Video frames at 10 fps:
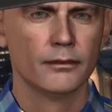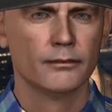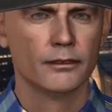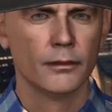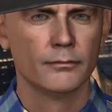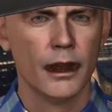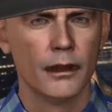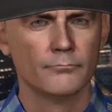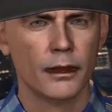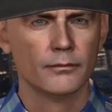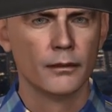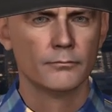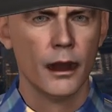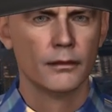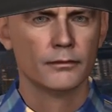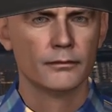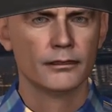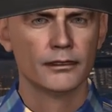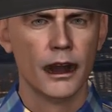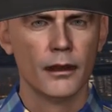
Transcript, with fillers: She showed me her favorite parts of this